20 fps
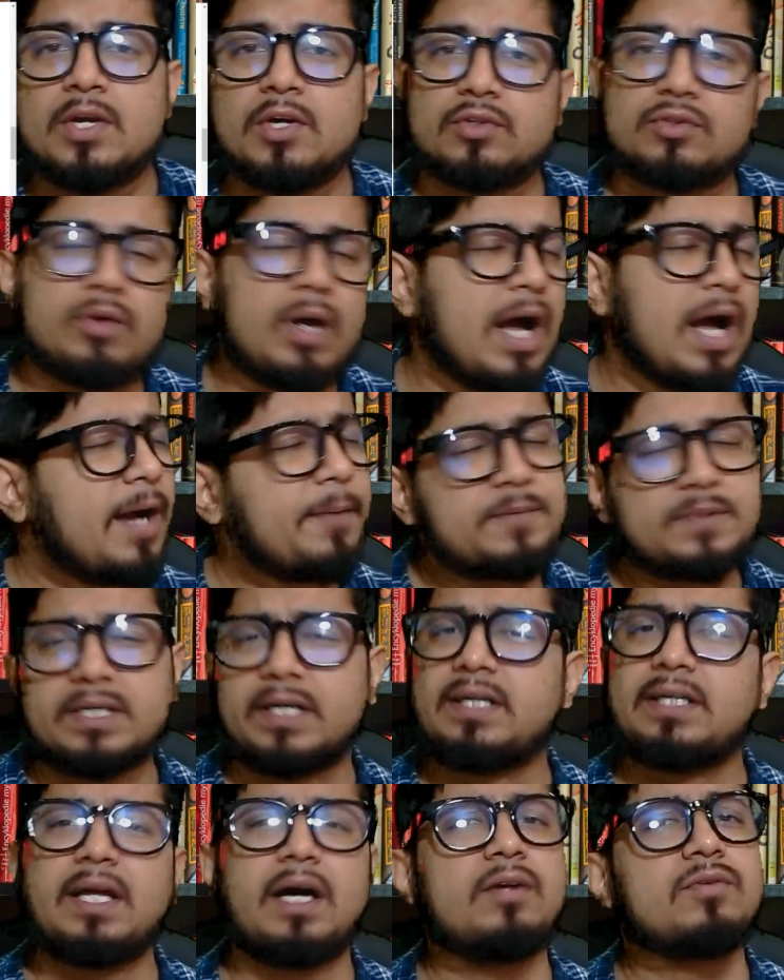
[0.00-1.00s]
so ups
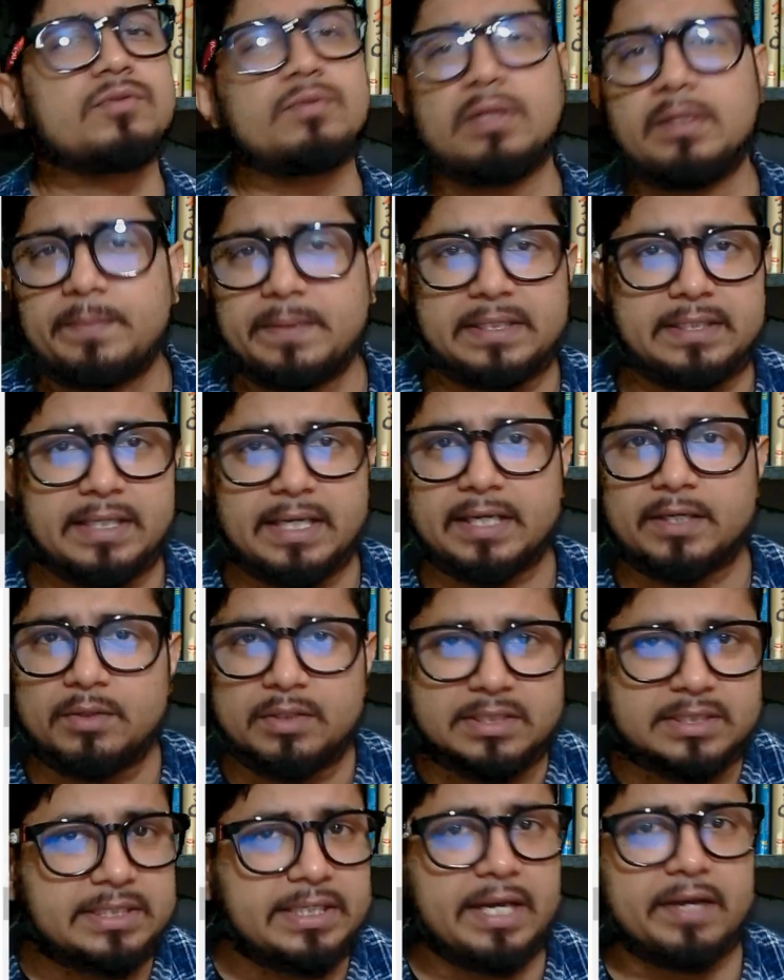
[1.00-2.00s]
and downs will be there
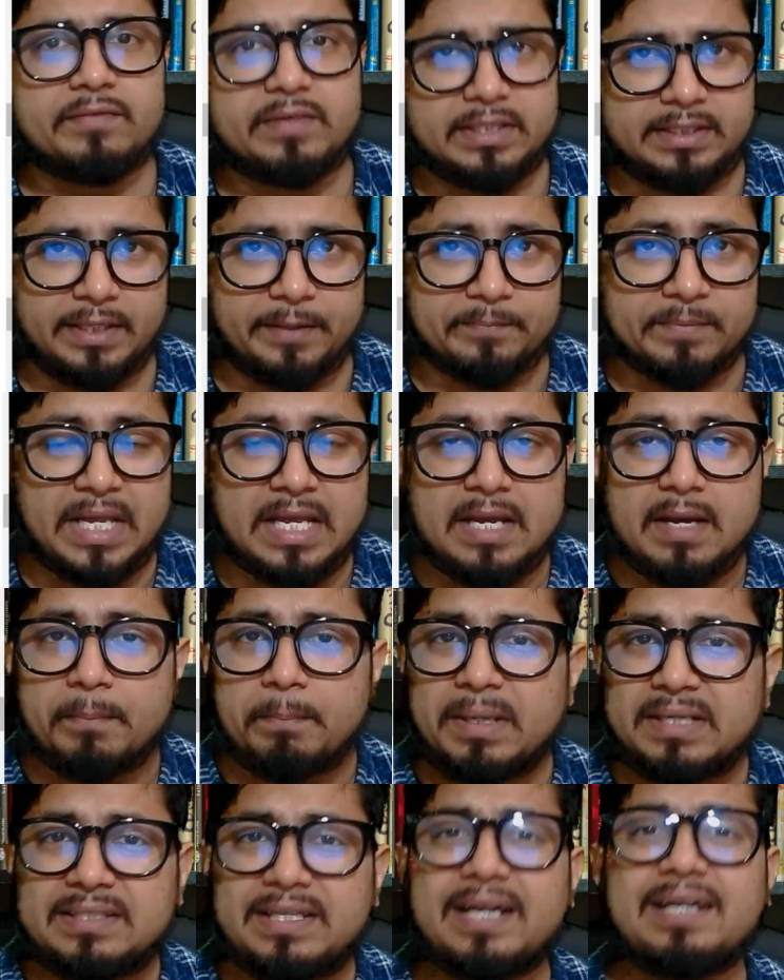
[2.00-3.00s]
you'll see everything
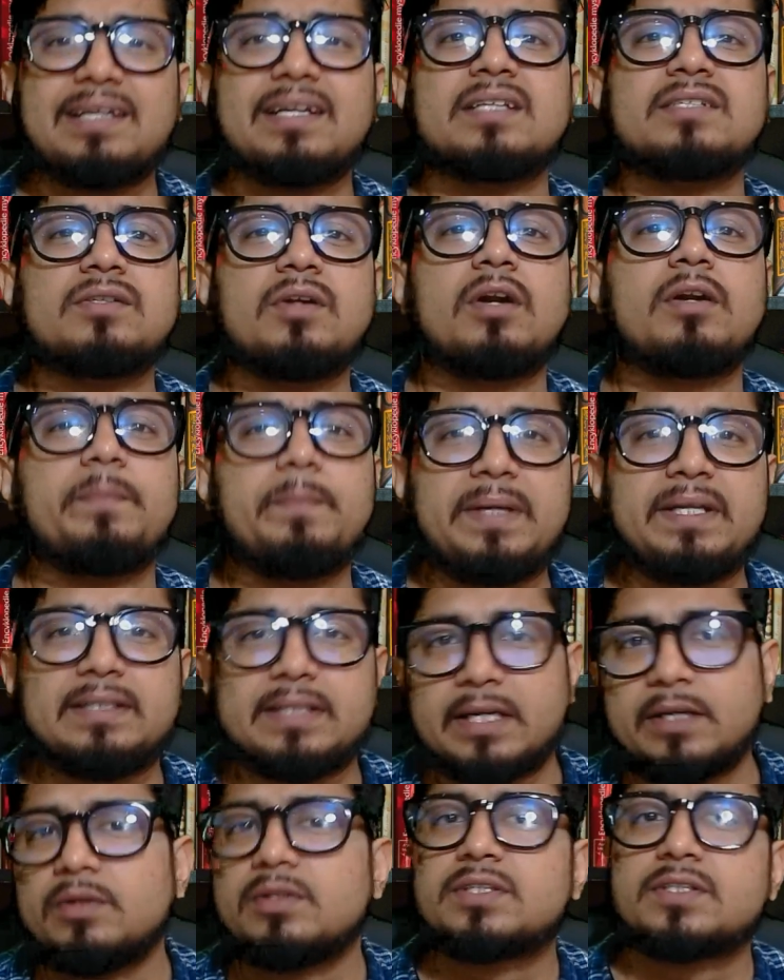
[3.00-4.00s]
but that does not mean
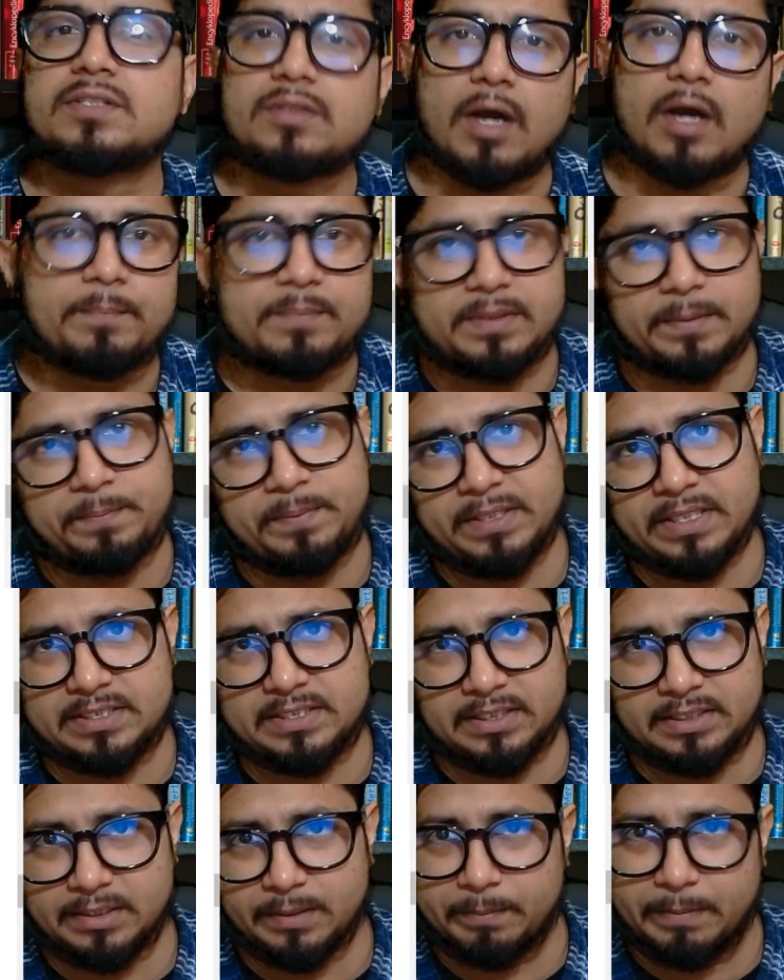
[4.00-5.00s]
that you'll stop the
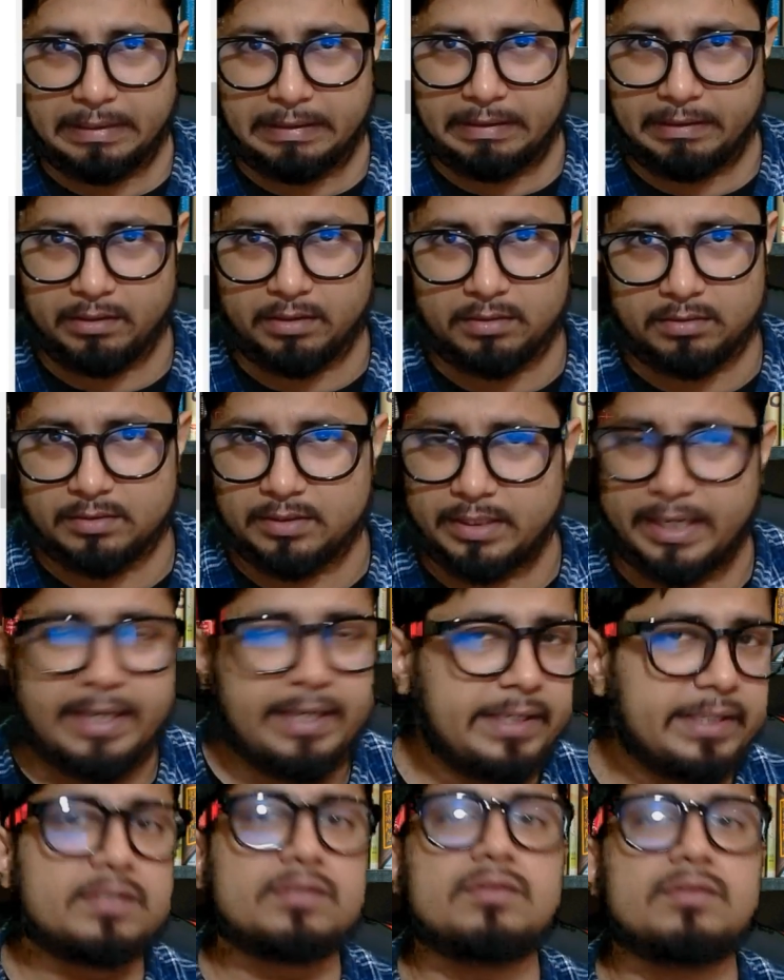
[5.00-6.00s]
phd in the middle
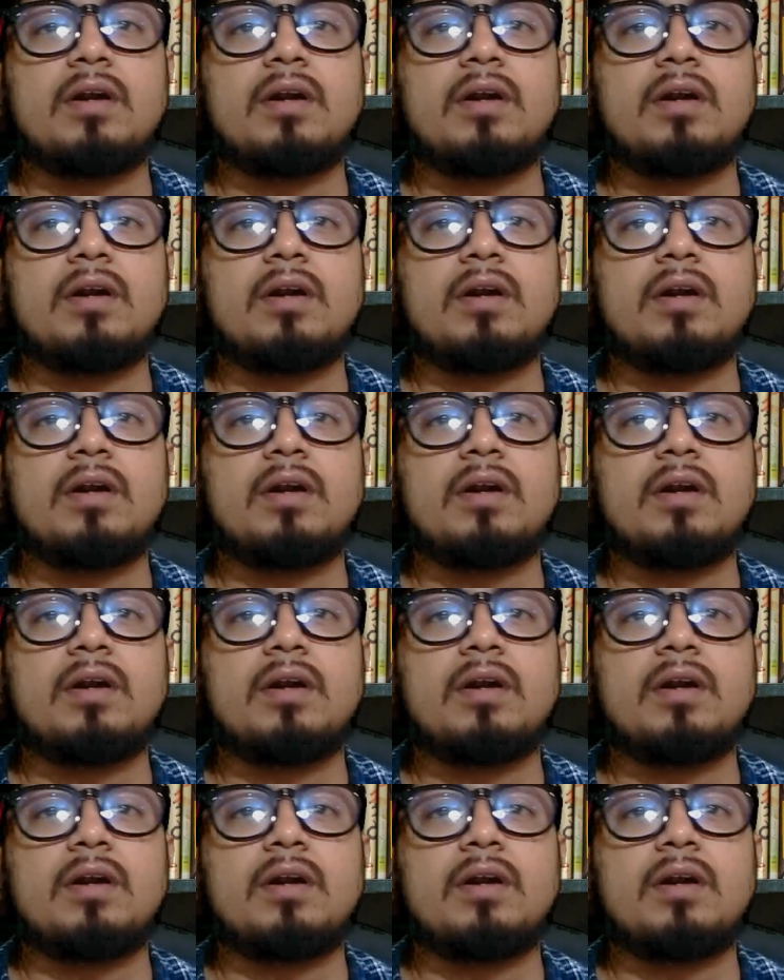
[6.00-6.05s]
right it's